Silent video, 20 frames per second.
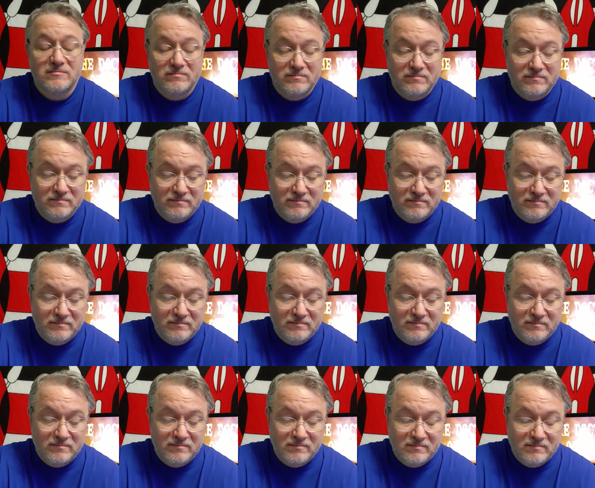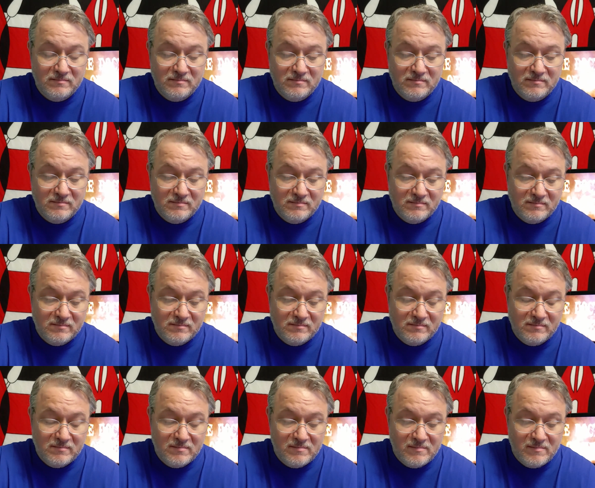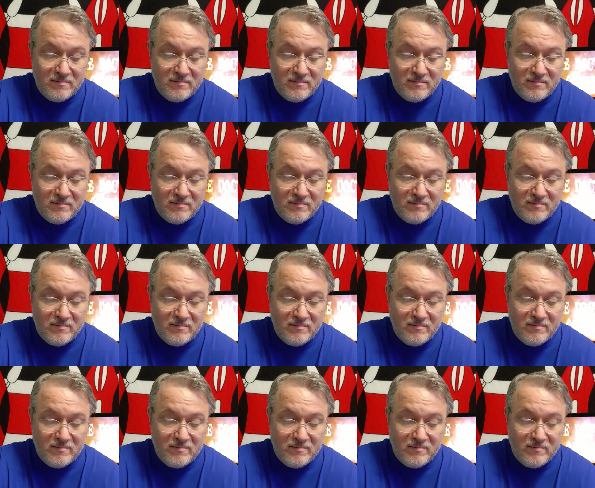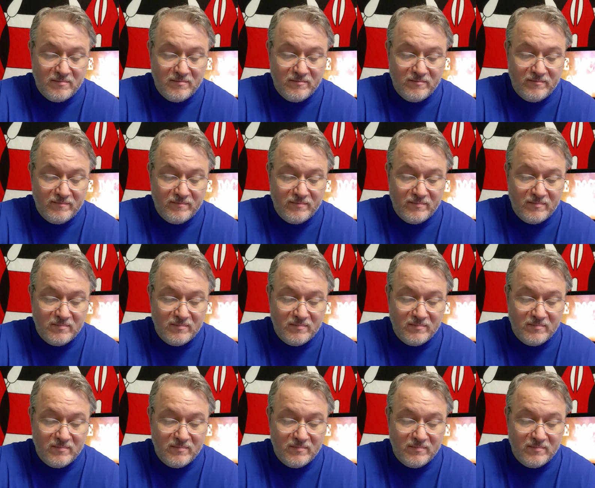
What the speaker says: (no one is talking)